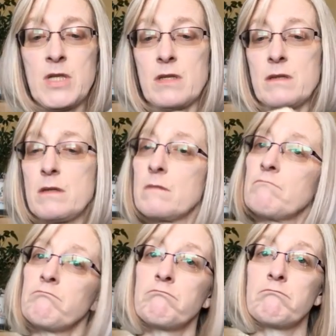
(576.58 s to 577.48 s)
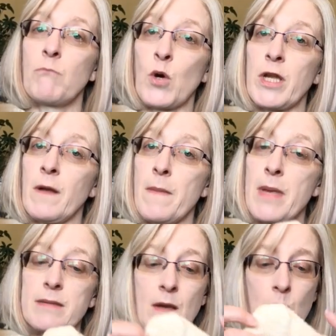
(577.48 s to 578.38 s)
just working on them
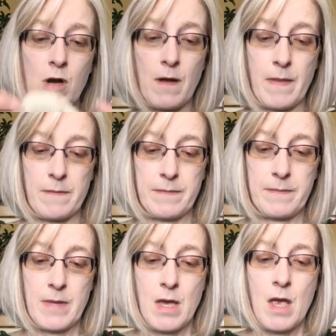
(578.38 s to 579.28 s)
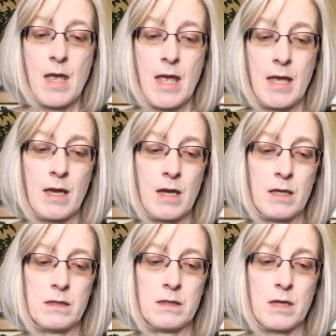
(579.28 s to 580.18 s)
as I work on them.
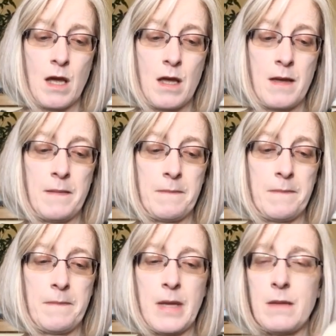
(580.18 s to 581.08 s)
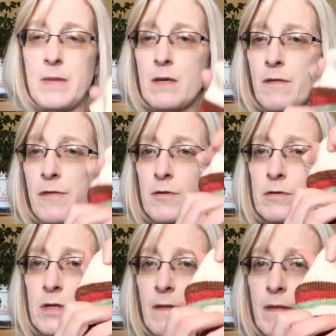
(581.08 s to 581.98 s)
And I'm maybe a
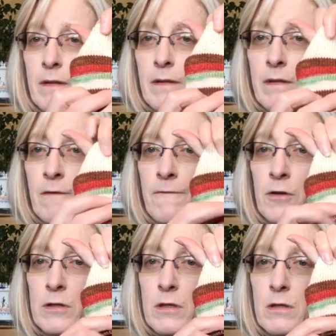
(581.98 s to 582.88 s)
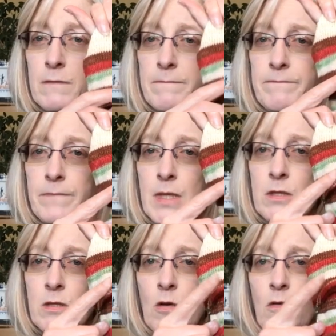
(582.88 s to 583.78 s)
third done the foot.
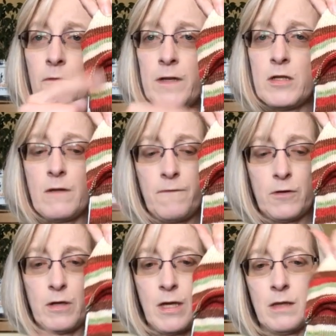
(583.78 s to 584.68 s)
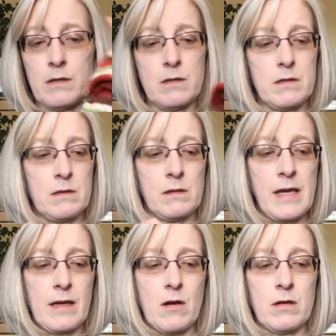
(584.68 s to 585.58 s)
So finish the foot and the
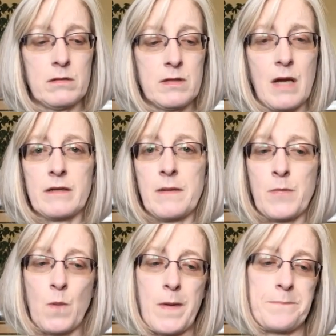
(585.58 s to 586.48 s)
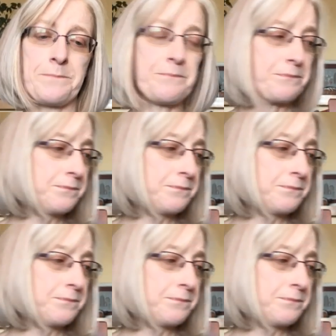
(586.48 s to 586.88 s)
leg on sock number one.